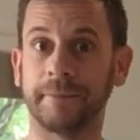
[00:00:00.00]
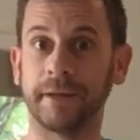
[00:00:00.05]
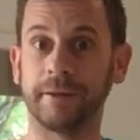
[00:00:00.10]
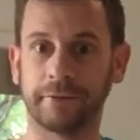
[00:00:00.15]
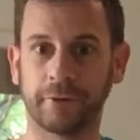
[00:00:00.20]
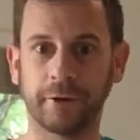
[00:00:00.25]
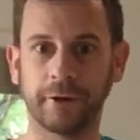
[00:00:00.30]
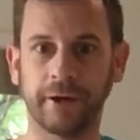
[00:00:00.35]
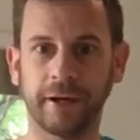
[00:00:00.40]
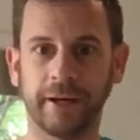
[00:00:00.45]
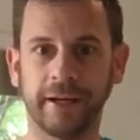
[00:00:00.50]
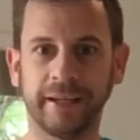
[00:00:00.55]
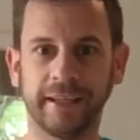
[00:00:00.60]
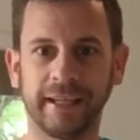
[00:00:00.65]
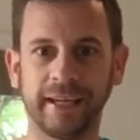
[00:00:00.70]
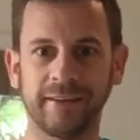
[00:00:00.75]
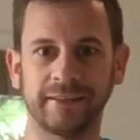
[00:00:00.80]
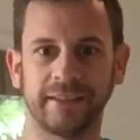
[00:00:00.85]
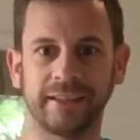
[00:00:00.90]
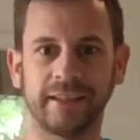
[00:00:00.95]
of crying
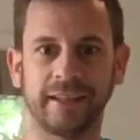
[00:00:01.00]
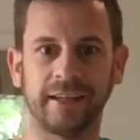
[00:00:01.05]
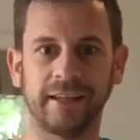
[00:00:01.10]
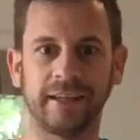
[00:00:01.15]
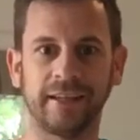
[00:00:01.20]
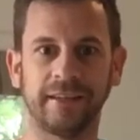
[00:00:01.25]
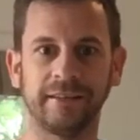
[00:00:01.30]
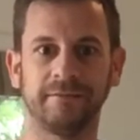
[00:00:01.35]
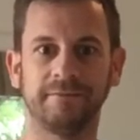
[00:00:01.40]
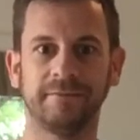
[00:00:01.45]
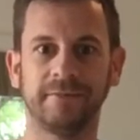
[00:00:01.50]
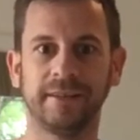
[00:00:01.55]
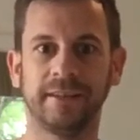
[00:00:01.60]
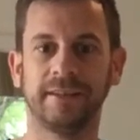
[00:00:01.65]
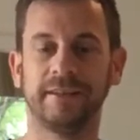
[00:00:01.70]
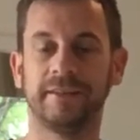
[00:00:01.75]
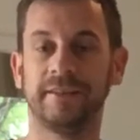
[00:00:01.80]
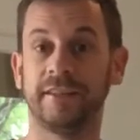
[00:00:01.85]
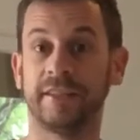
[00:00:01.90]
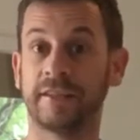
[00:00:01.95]
out to God,
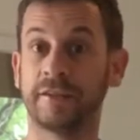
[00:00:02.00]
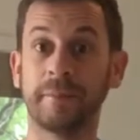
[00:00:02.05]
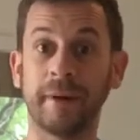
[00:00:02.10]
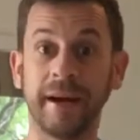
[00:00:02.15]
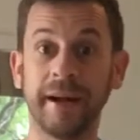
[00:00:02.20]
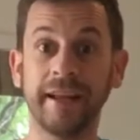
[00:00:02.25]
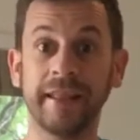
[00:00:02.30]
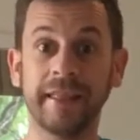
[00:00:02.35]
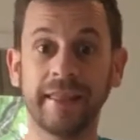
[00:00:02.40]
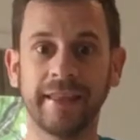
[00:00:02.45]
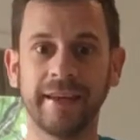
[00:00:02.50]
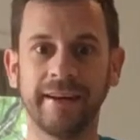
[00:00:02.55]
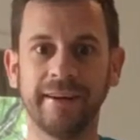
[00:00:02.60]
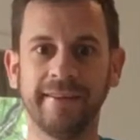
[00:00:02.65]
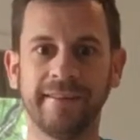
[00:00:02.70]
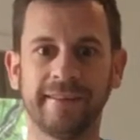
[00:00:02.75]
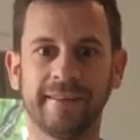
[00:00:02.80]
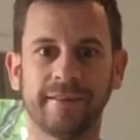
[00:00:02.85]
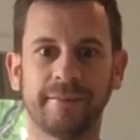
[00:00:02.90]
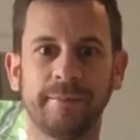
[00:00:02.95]
despite their
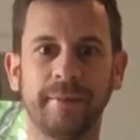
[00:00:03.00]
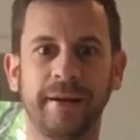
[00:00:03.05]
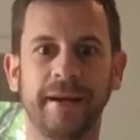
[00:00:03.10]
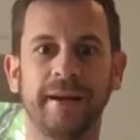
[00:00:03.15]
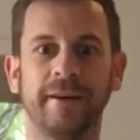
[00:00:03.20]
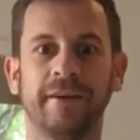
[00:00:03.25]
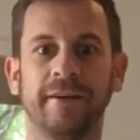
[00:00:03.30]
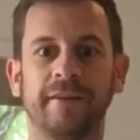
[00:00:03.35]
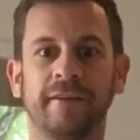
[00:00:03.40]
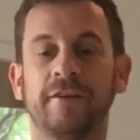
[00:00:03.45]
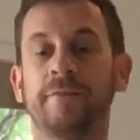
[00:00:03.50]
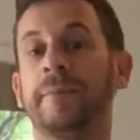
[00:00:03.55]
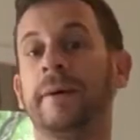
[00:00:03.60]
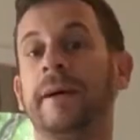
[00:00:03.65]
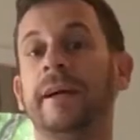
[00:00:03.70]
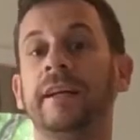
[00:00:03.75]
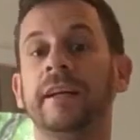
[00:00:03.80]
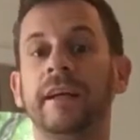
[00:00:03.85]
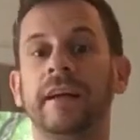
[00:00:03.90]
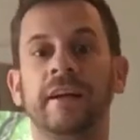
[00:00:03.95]
despair,
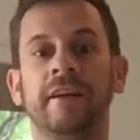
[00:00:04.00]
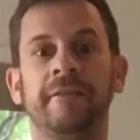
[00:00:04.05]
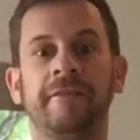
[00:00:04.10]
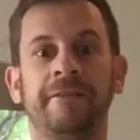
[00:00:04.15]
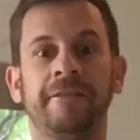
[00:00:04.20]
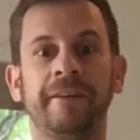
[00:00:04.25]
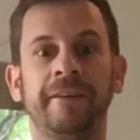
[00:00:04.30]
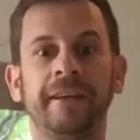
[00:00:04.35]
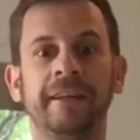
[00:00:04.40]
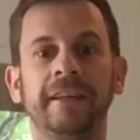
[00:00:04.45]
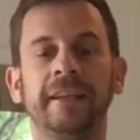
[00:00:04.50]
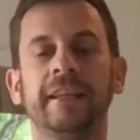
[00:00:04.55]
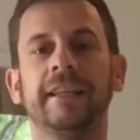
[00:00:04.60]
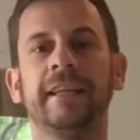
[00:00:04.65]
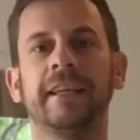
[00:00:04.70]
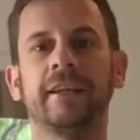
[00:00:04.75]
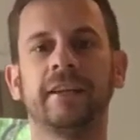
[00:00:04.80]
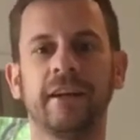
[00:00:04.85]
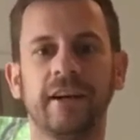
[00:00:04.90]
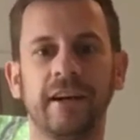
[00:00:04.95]
despite feeling
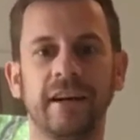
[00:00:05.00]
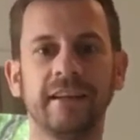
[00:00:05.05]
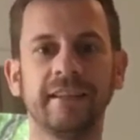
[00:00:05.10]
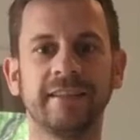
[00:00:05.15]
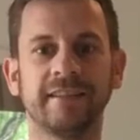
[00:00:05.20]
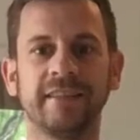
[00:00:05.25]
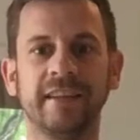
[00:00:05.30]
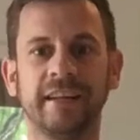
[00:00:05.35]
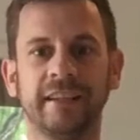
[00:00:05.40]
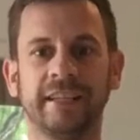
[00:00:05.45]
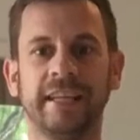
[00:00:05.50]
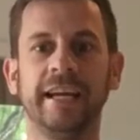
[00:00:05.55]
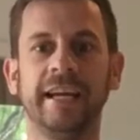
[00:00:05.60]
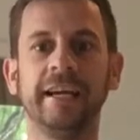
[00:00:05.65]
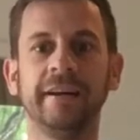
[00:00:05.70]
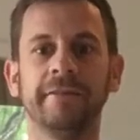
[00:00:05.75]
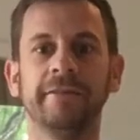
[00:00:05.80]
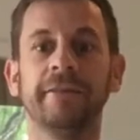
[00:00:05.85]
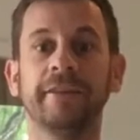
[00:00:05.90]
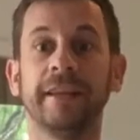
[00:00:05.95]
that God does not
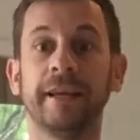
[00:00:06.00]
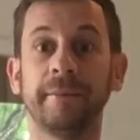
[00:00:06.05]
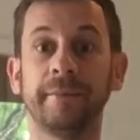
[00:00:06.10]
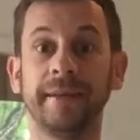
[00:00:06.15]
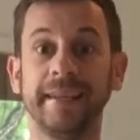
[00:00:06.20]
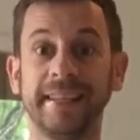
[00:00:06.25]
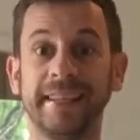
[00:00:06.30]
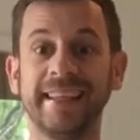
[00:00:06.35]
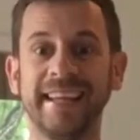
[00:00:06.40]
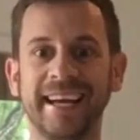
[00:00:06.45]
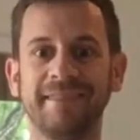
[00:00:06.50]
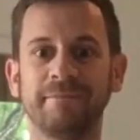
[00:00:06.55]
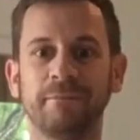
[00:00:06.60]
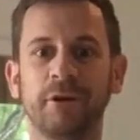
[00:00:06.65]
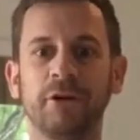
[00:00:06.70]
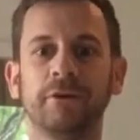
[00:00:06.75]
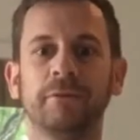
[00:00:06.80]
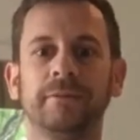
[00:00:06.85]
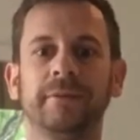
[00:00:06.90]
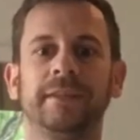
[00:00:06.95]
care for them in that
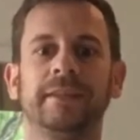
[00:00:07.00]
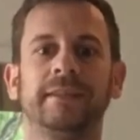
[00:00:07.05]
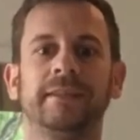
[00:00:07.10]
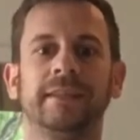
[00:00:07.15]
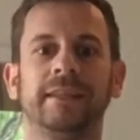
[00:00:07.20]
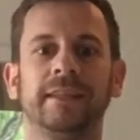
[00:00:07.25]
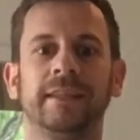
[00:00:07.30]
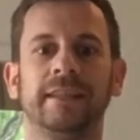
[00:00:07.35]
moment,